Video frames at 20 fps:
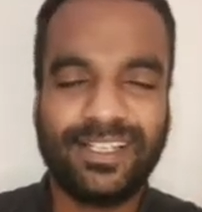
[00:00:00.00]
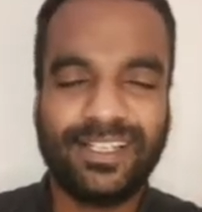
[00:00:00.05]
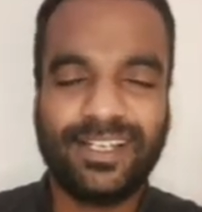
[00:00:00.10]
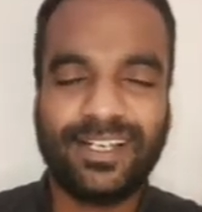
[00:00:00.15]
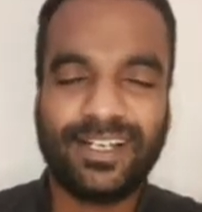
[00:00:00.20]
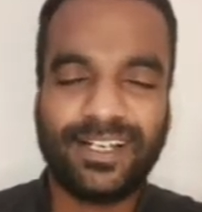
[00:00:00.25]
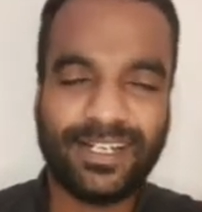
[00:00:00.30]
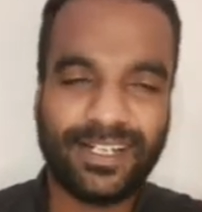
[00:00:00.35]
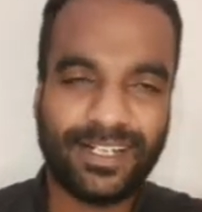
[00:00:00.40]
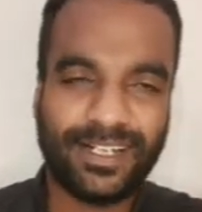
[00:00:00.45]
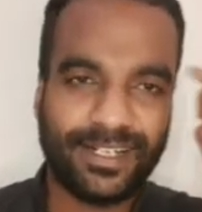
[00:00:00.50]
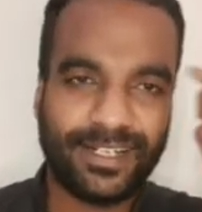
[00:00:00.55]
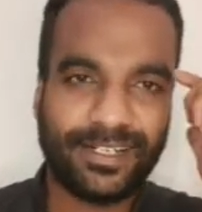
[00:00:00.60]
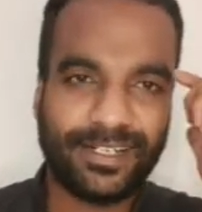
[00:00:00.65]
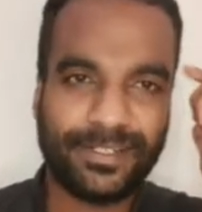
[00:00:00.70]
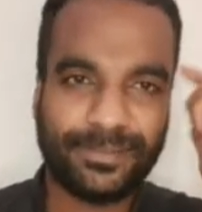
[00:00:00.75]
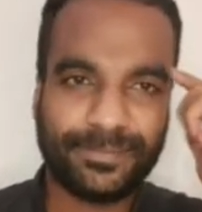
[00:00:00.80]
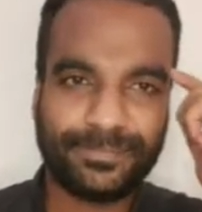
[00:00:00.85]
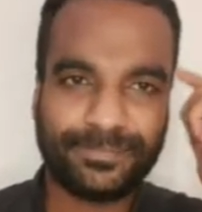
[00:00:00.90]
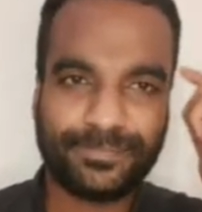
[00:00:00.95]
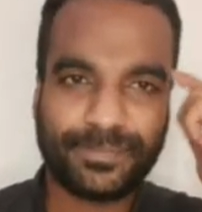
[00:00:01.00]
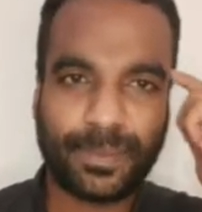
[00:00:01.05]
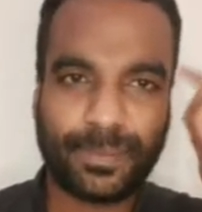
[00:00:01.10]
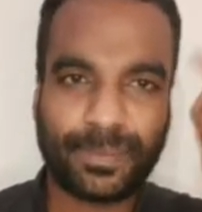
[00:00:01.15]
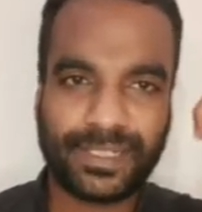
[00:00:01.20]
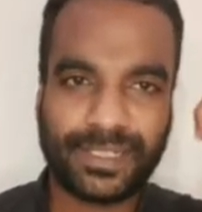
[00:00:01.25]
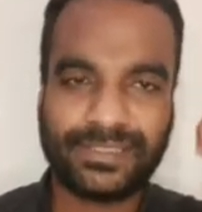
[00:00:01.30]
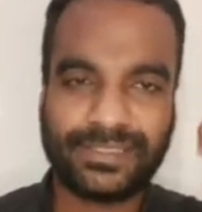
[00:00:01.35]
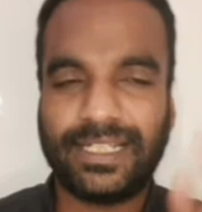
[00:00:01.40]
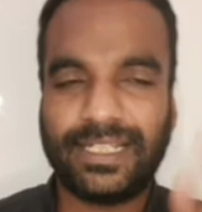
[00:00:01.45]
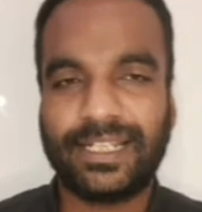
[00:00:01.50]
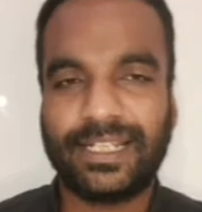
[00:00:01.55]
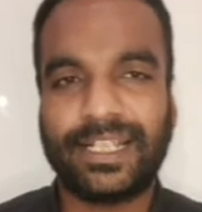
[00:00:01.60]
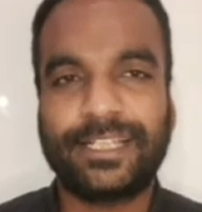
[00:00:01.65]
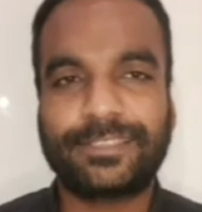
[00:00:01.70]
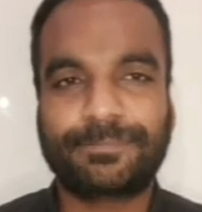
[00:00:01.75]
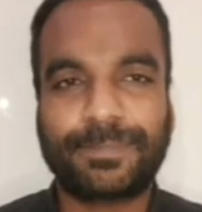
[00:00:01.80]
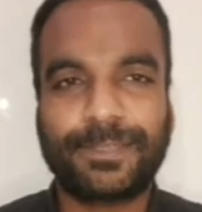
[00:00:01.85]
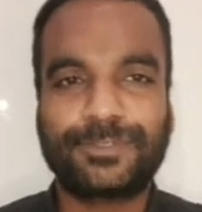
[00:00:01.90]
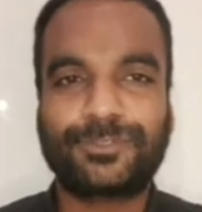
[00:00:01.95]
memorize that.
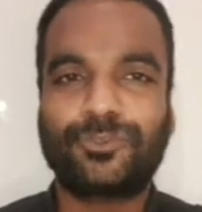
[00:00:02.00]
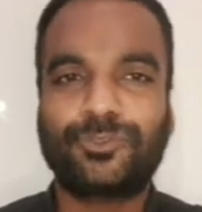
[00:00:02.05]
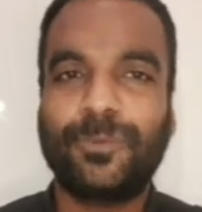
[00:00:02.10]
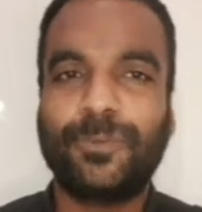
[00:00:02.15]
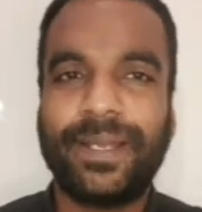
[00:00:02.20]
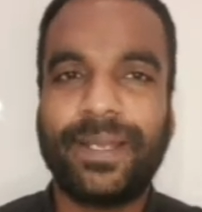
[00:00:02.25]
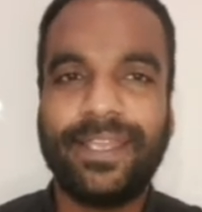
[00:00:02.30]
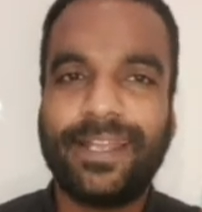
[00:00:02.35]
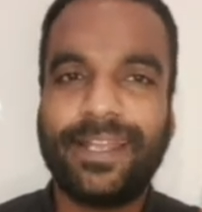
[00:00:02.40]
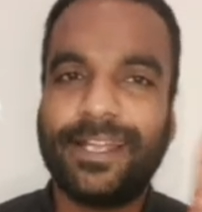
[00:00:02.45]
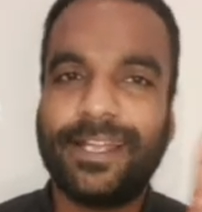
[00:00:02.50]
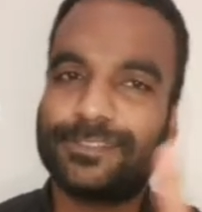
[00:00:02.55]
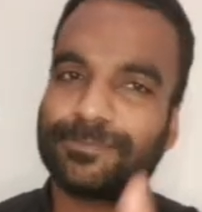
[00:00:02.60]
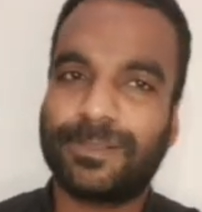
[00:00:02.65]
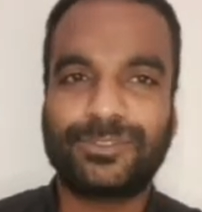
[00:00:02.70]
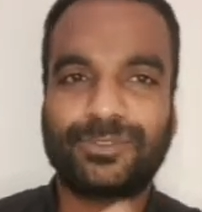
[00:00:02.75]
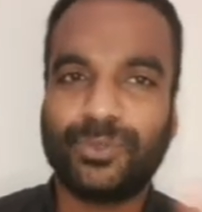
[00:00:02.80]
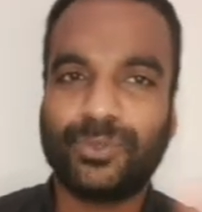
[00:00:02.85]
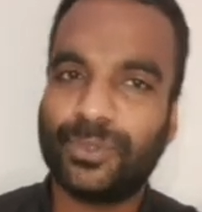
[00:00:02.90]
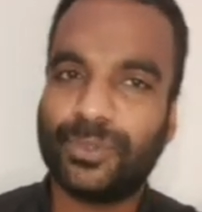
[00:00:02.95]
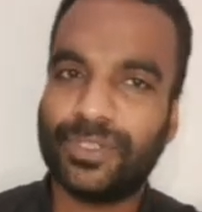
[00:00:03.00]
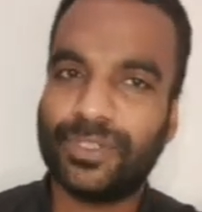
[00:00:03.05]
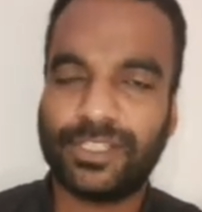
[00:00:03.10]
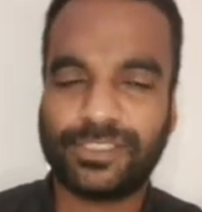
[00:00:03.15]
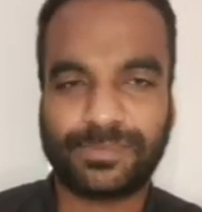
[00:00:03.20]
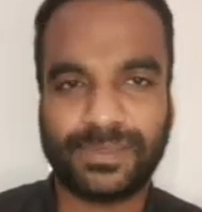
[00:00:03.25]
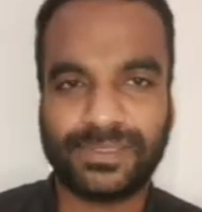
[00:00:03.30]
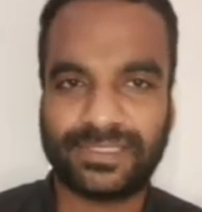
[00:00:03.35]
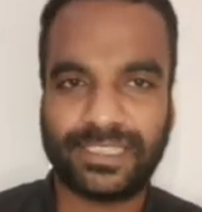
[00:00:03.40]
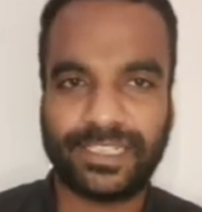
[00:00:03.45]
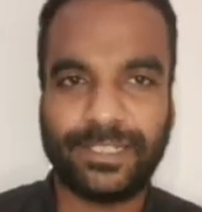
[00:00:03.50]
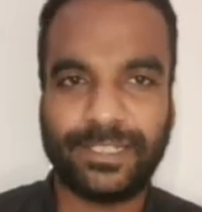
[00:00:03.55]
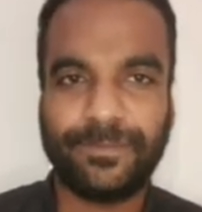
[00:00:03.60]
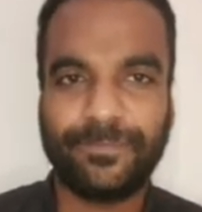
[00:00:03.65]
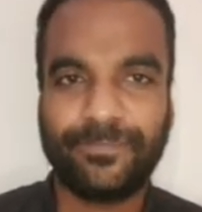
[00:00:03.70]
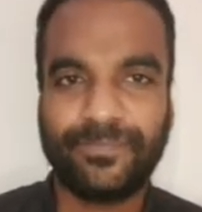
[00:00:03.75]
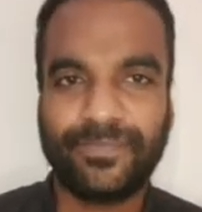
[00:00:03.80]
S plus 2 by s plus 2 into s plus 3.